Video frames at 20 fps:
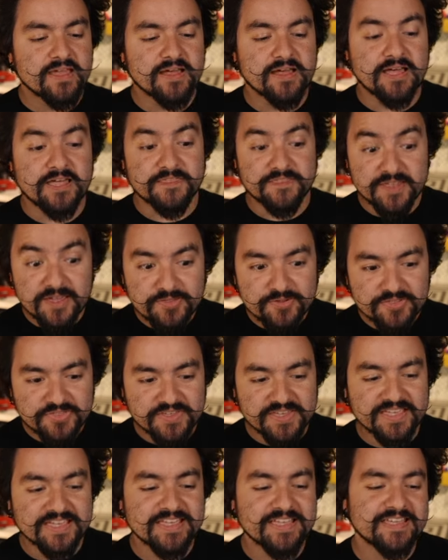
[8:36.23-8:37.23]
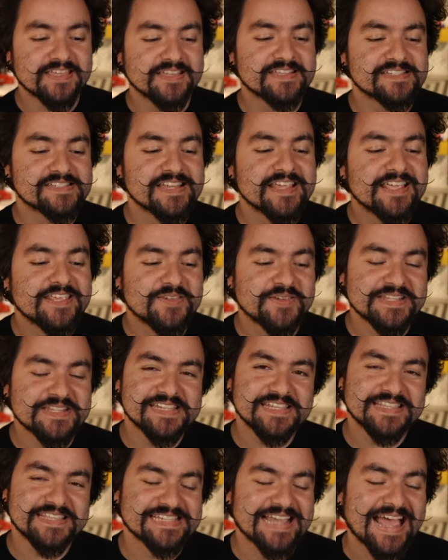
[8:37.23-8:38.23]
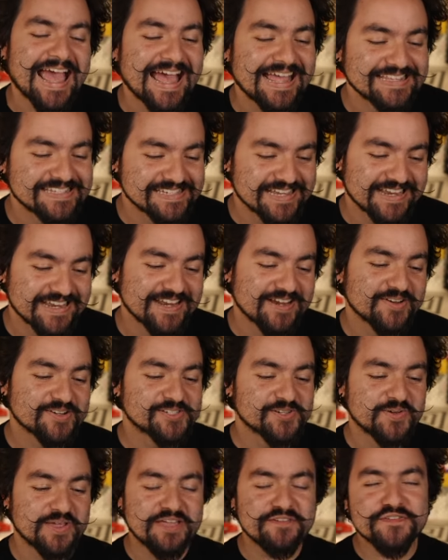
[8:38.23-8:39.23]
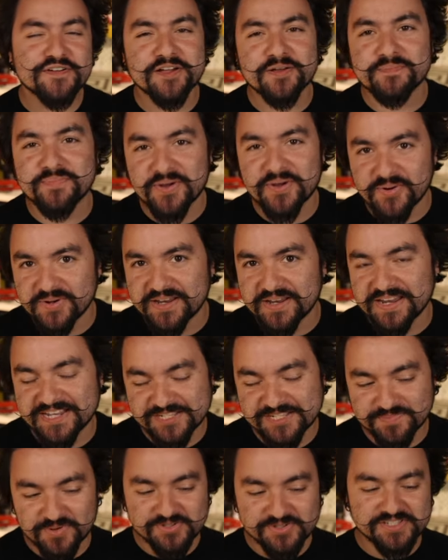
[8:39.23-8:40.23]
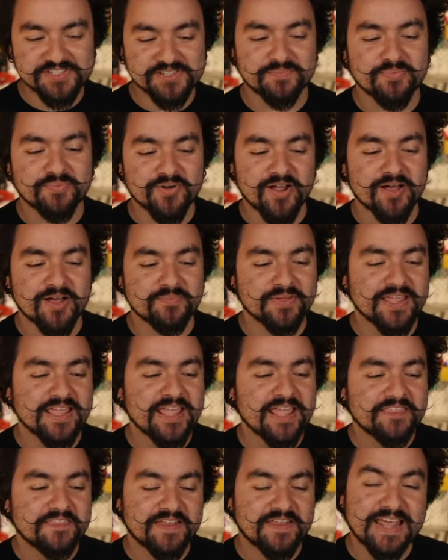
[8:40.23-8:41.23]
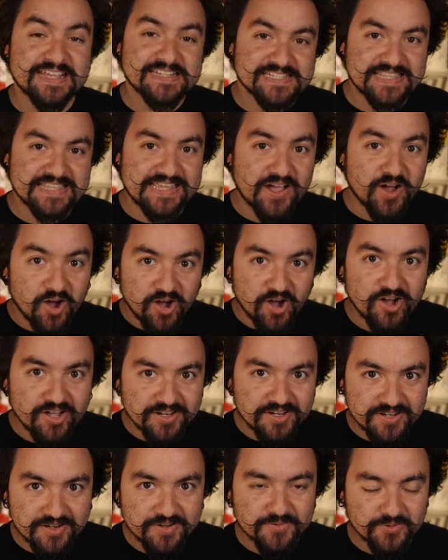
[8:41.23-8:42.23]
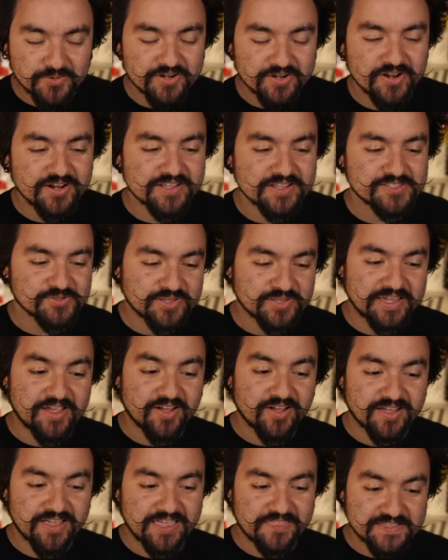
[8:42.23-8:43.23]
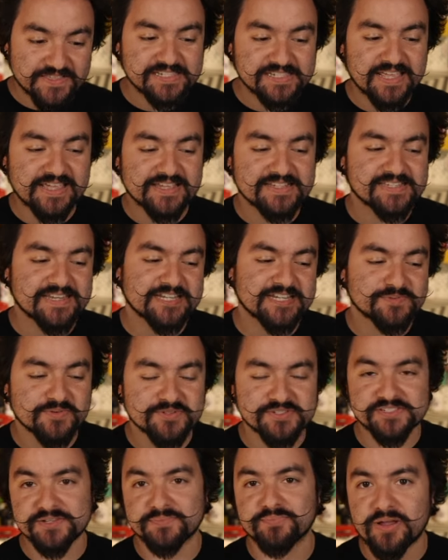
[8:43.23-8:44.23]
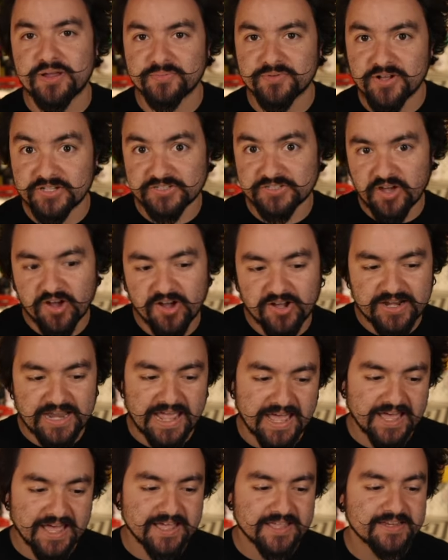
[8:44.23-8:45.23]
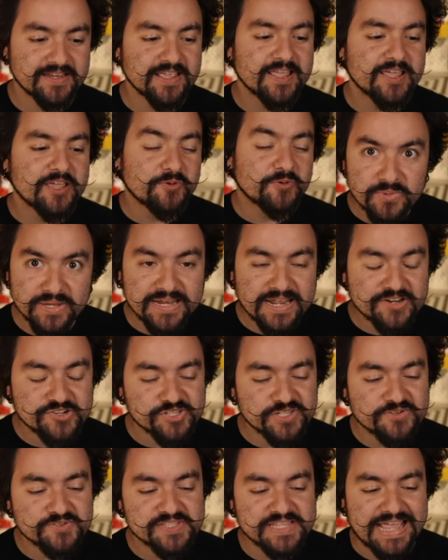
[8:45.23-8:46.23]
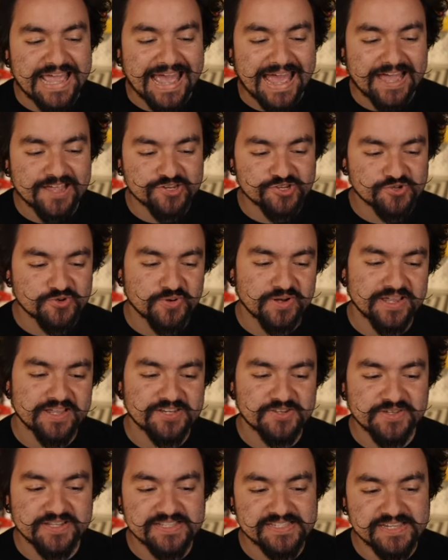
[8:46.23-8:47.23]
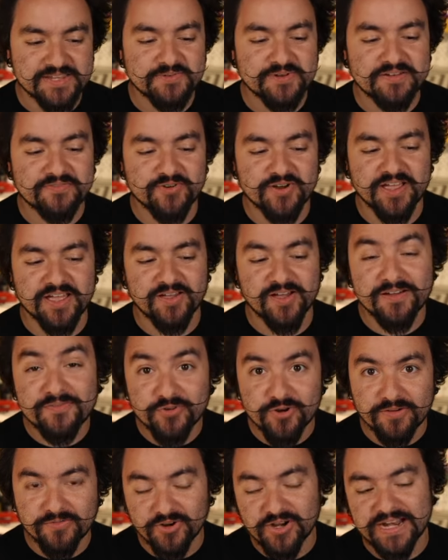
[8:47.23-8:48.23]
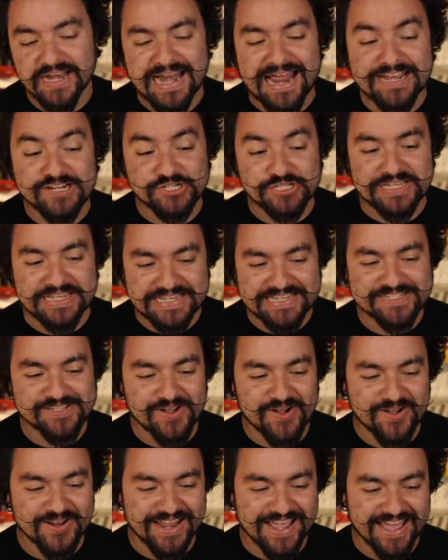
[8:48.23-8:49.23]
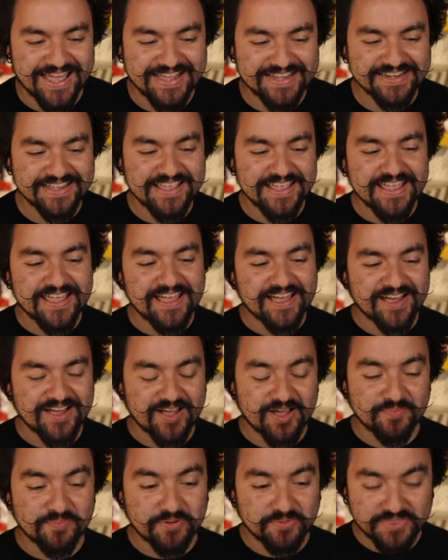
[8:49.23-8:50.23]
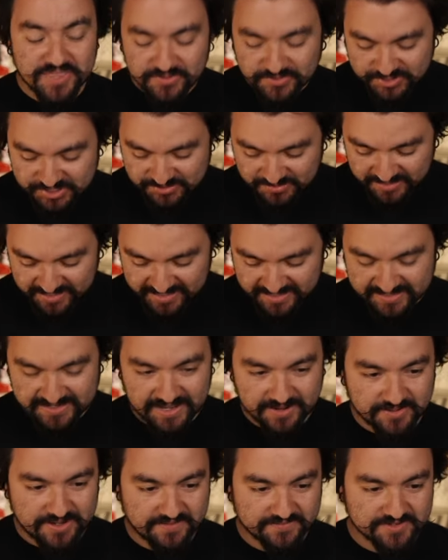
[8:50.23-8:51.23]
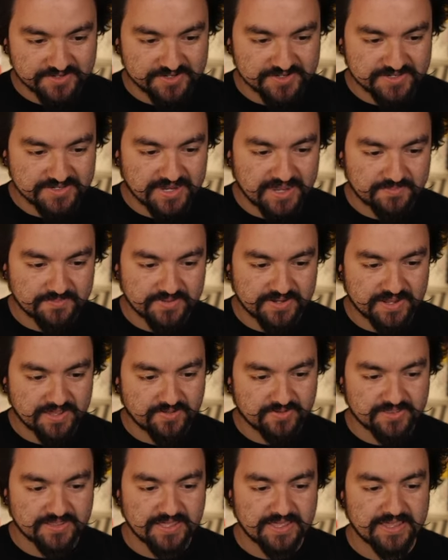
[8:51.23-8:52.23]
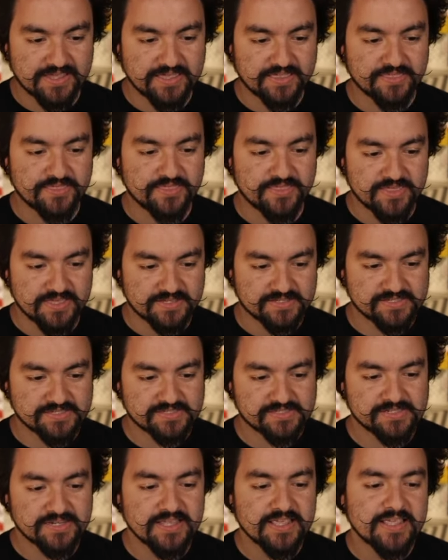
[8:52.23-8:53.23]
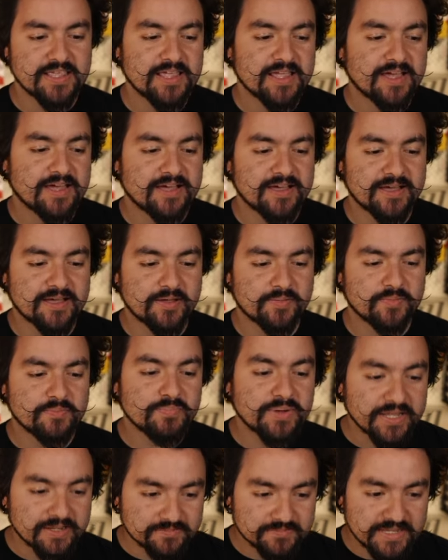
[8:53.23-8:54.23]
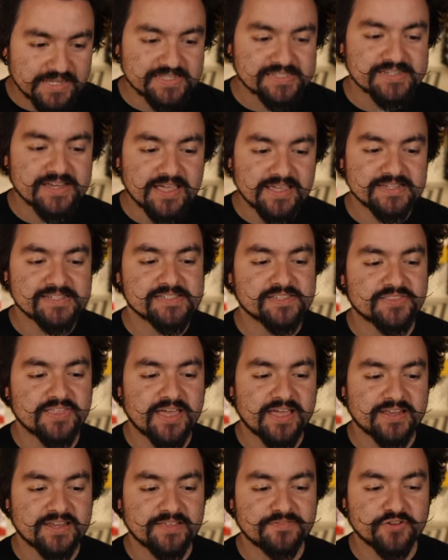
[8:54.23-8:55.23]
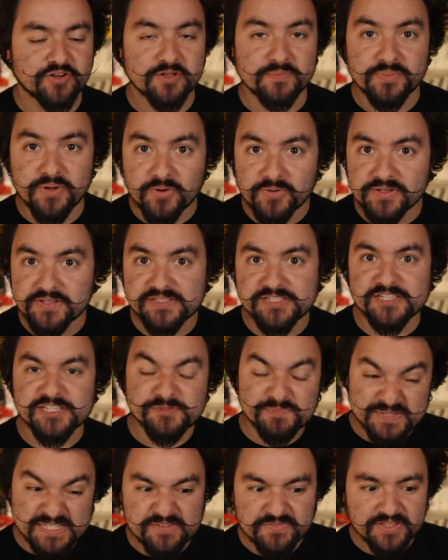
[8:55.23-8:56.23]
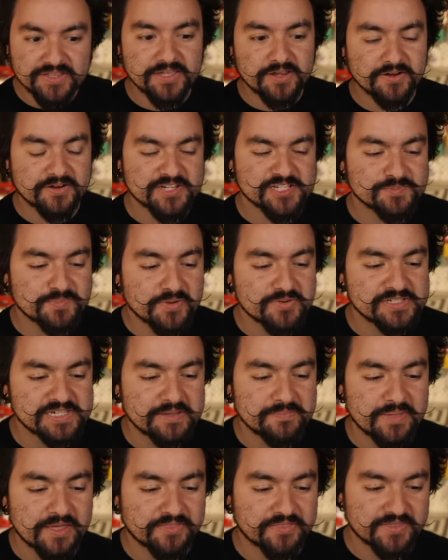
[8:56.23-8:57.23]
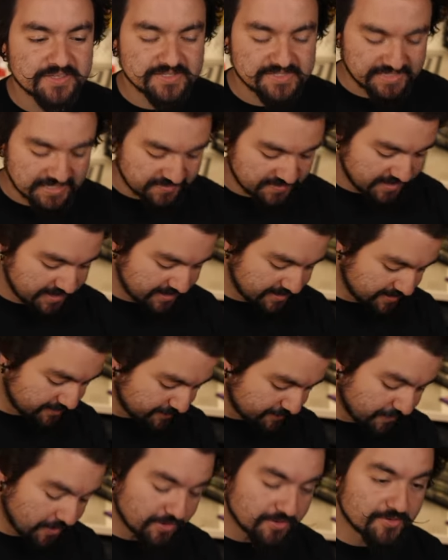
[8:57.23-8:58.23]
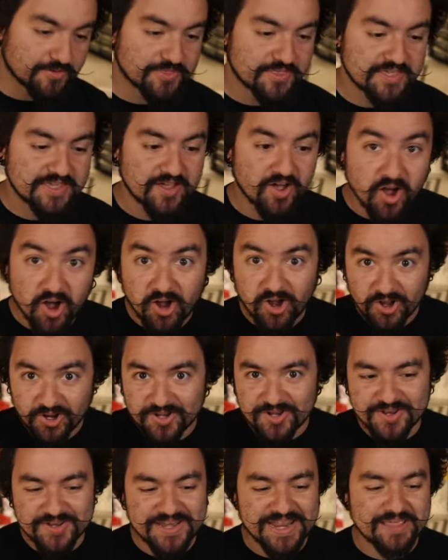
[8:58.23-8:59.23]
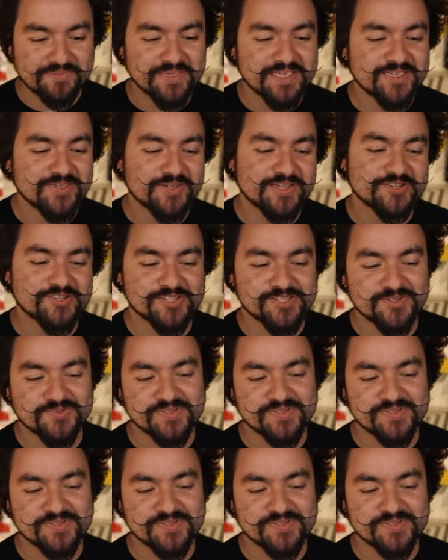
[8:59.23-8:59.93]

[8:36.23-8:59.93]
Uh, the other thing is you can see this at sign here. So if a component exposes a prop that has the on word on it, so like in this case, it exposes a prop called on add, we can actually use the at shorthand. You can see whenever I hover over it, it actually is on add. Uh, but without the shorthand, I would have to type it out like this. Uh, but it's nice that if your components specifically are exposing methods and they follow the on naming, you can just